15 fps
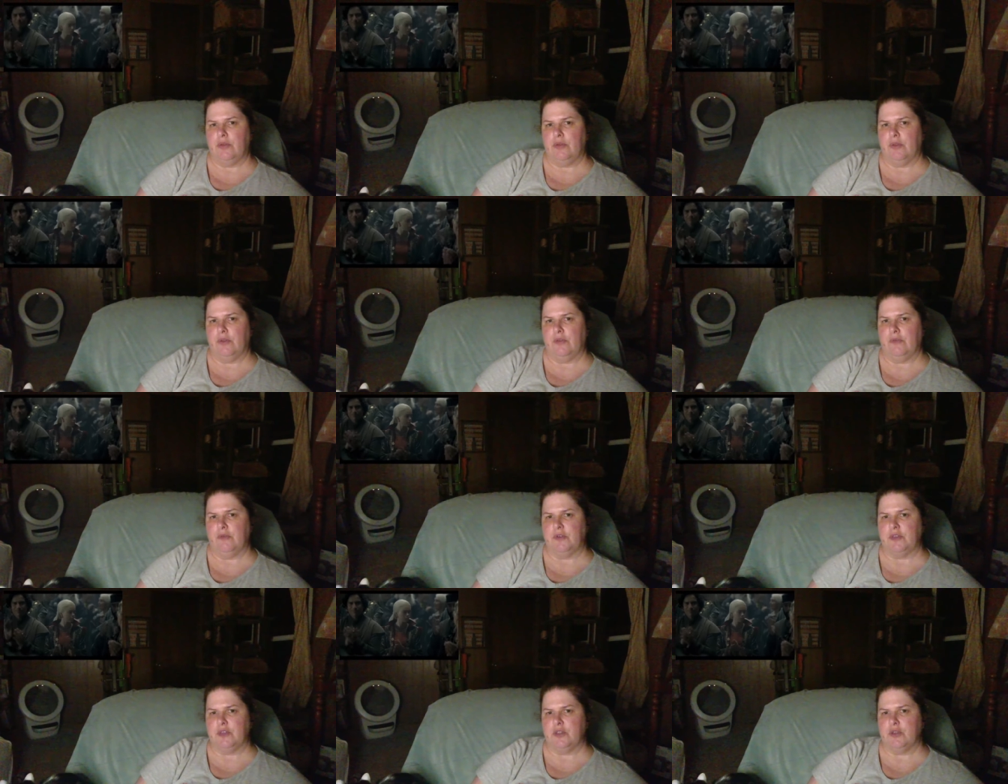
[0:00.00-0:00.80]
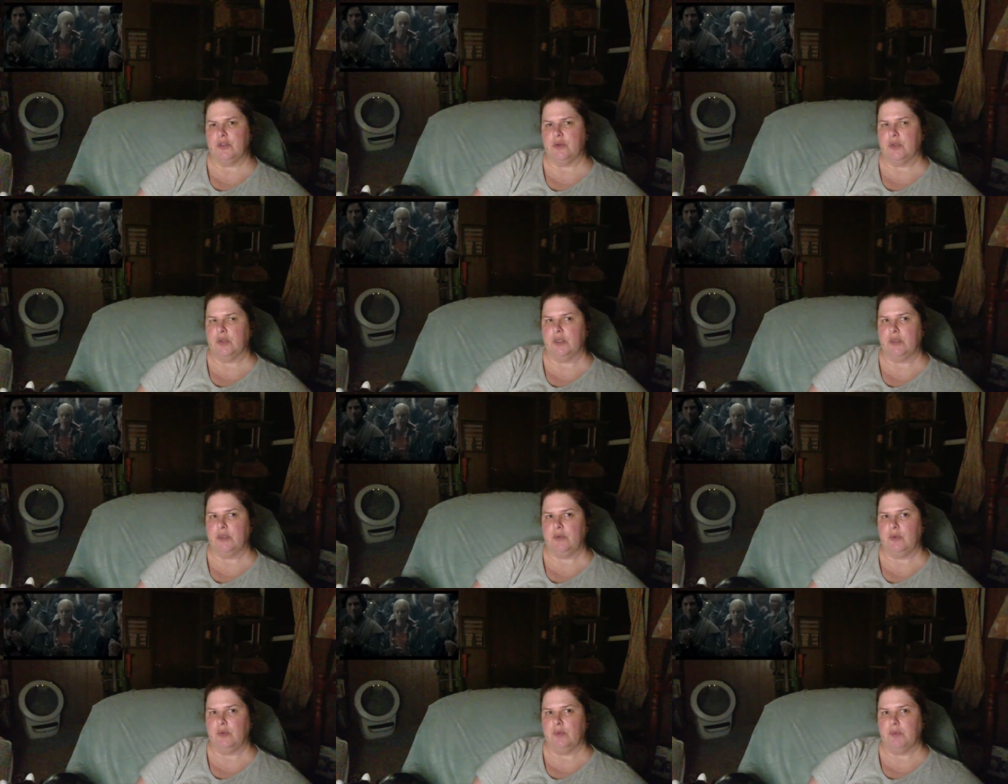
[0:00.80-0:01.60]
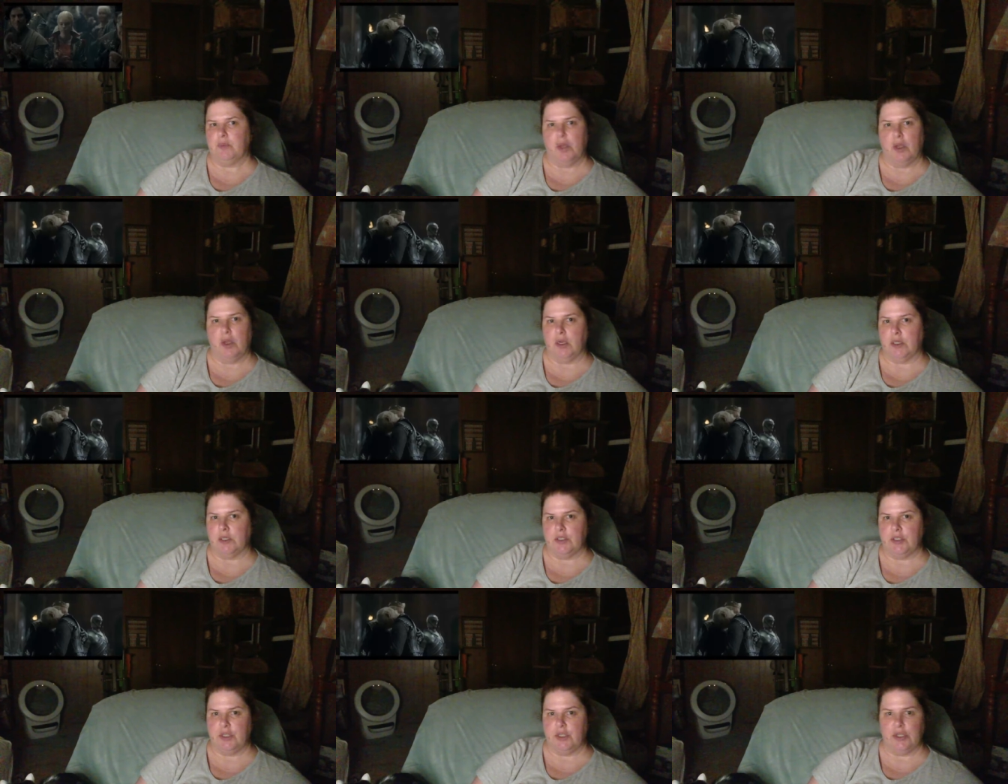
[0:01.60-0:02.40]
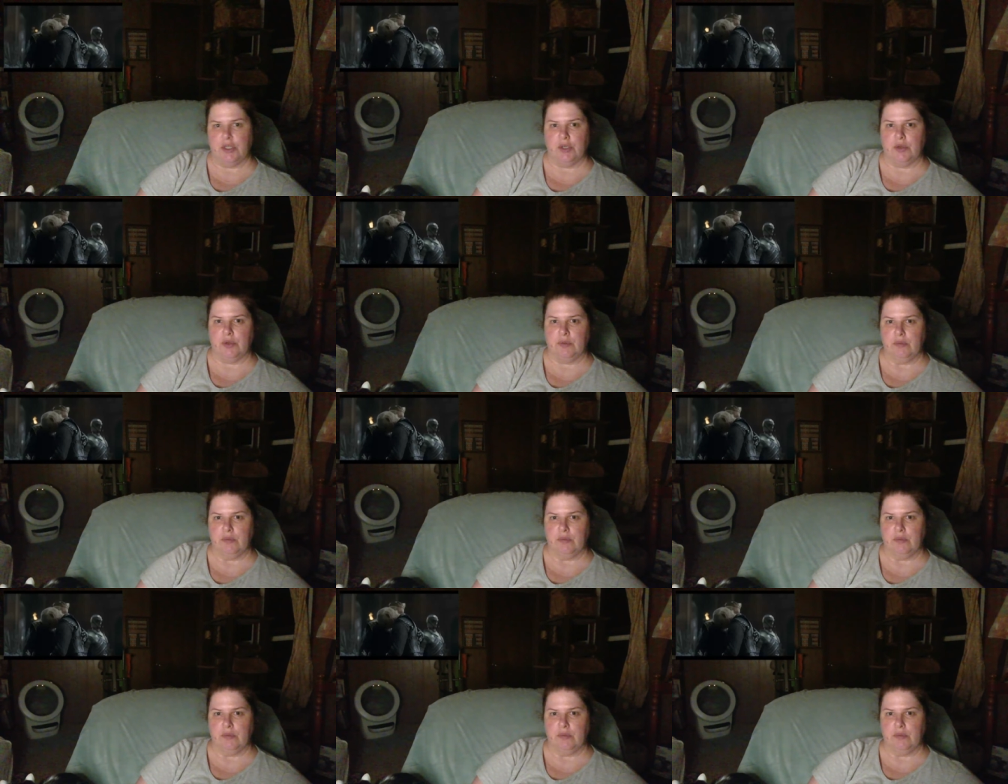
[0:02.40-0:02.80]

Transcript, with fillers: the first sword belonged to who?